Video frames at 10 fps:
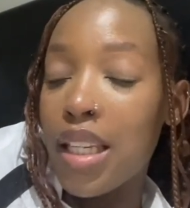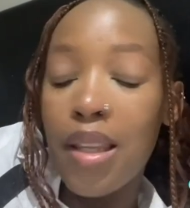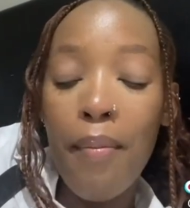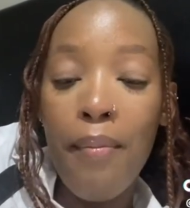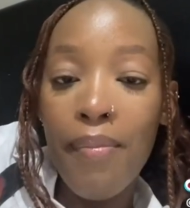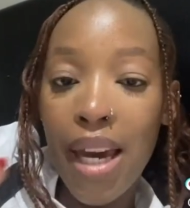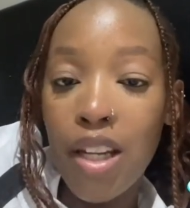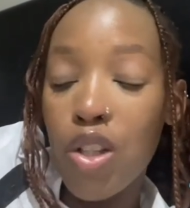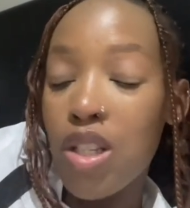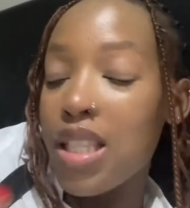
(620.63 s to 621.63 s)
The
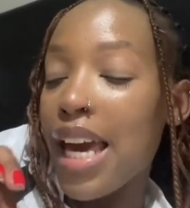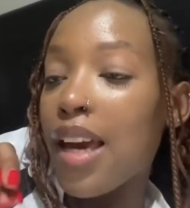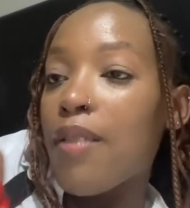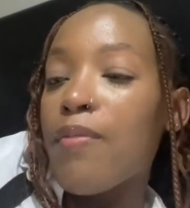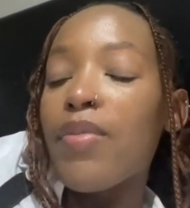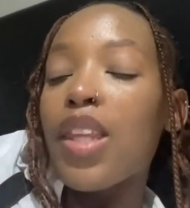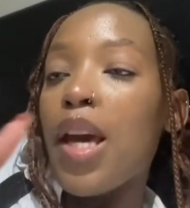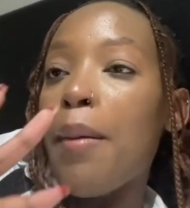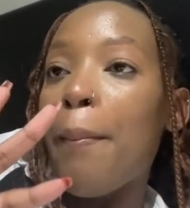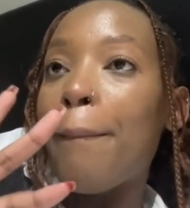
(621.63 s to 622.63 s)
managers, like,
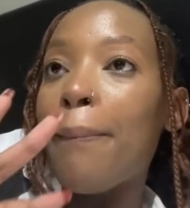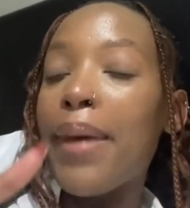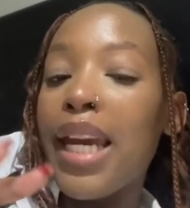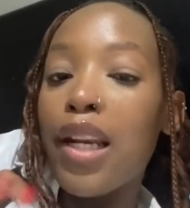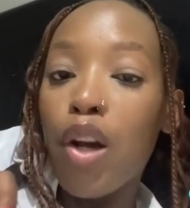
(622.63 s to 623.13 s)
mean